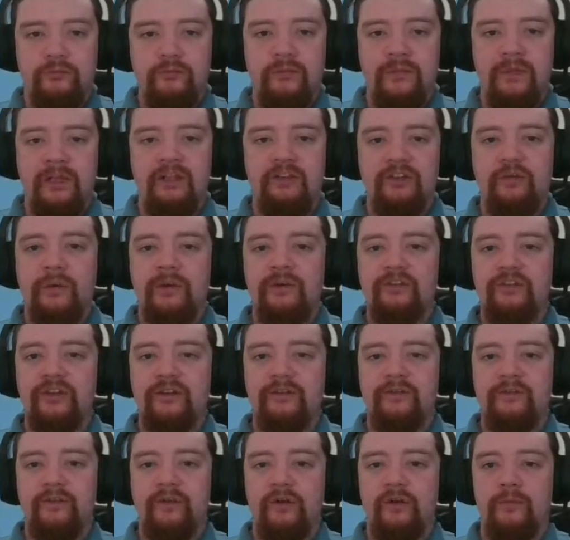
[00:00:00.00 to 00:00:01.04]
his queen
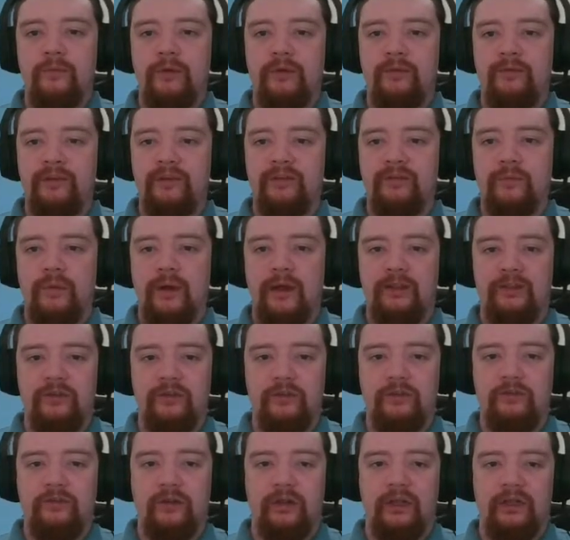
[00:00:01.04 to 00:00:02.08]
g4 move is quite
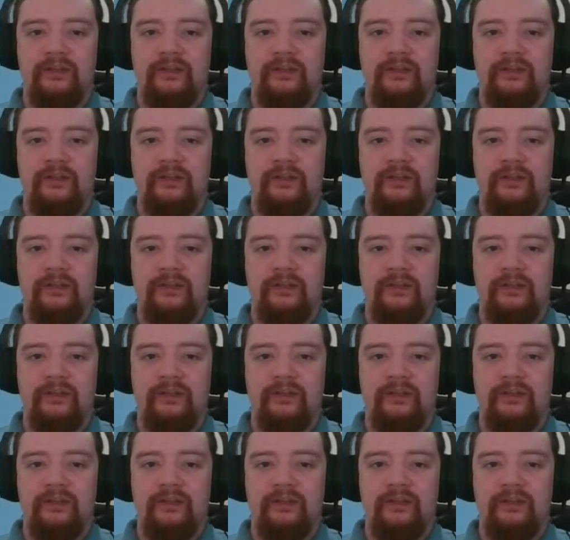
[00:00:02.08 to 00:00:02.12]
useful.